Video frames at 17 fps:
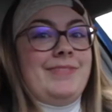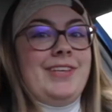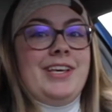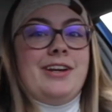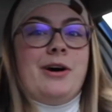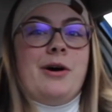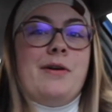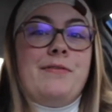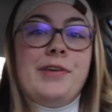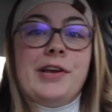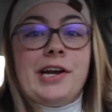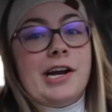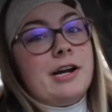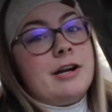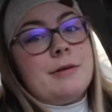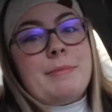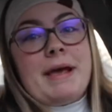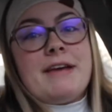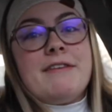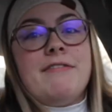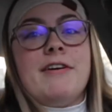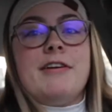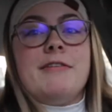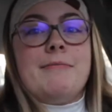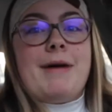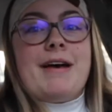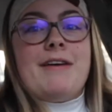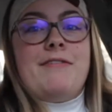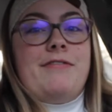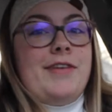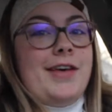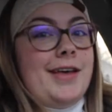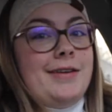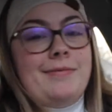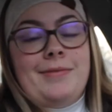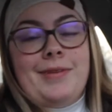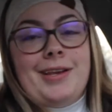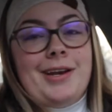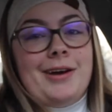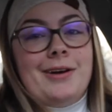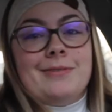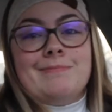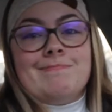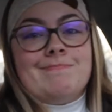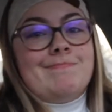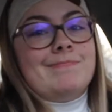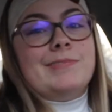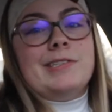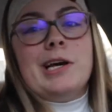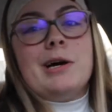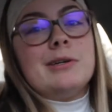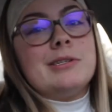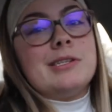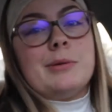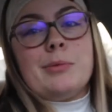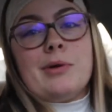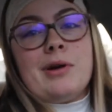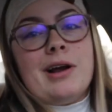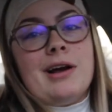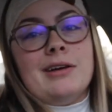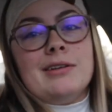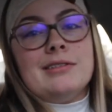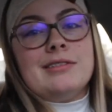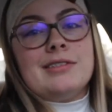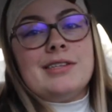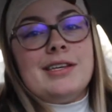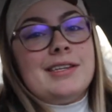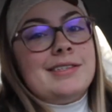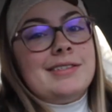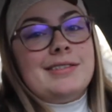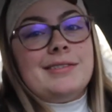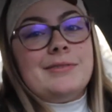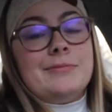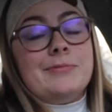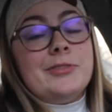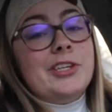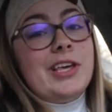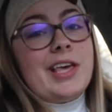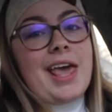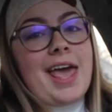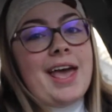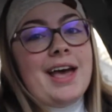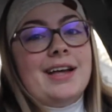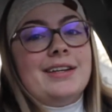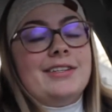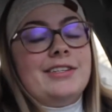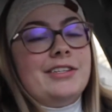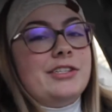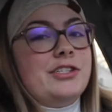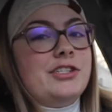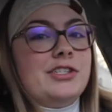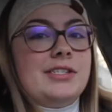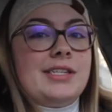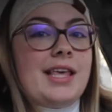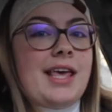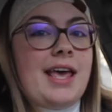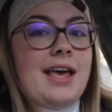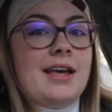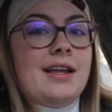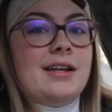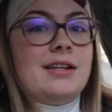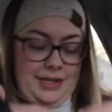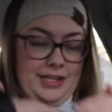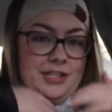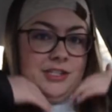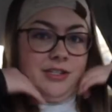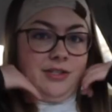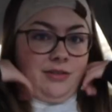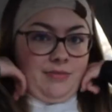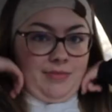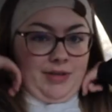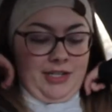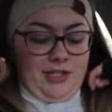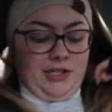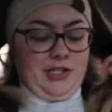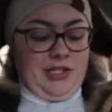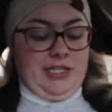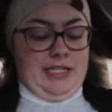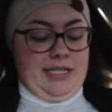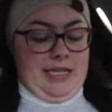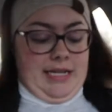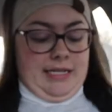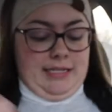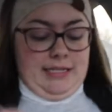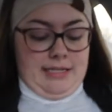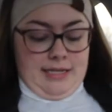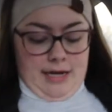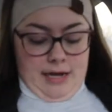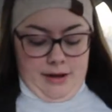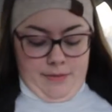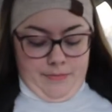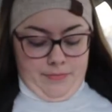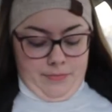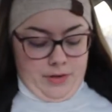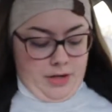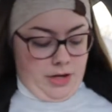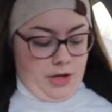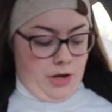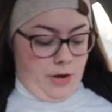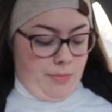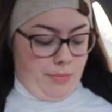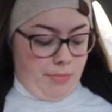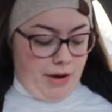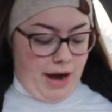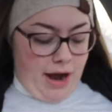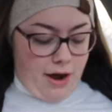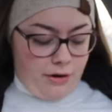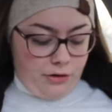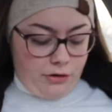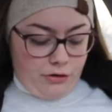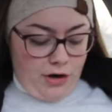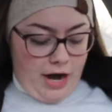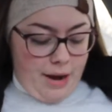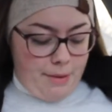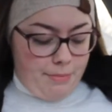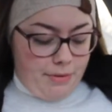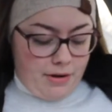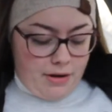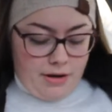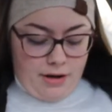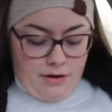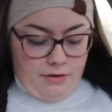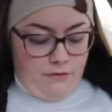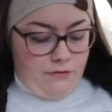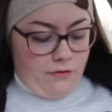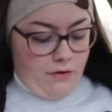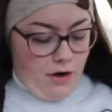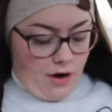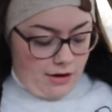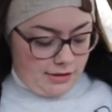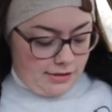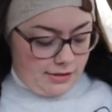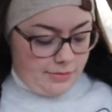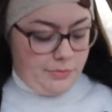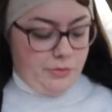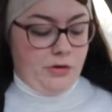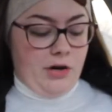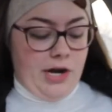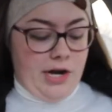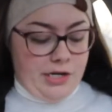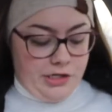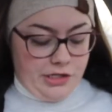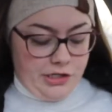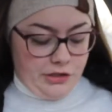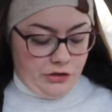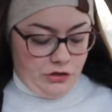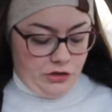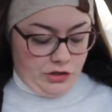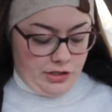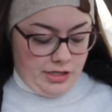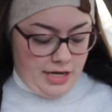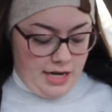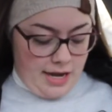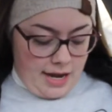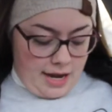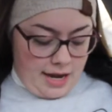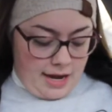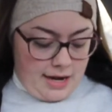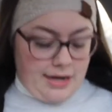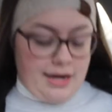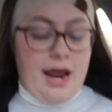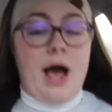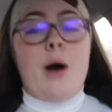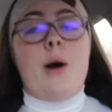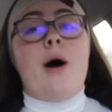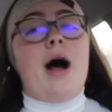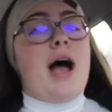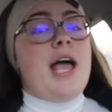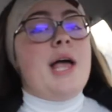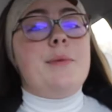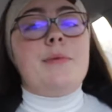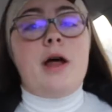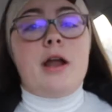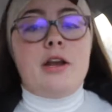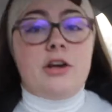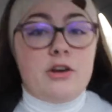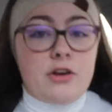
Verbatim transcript: you know, if you're here to make fun of my fit, you know, go somewhere else because you can't. You just can't. My, sh my shirt says, um, proud grandpa of awesome grandchildren. Now, I am not a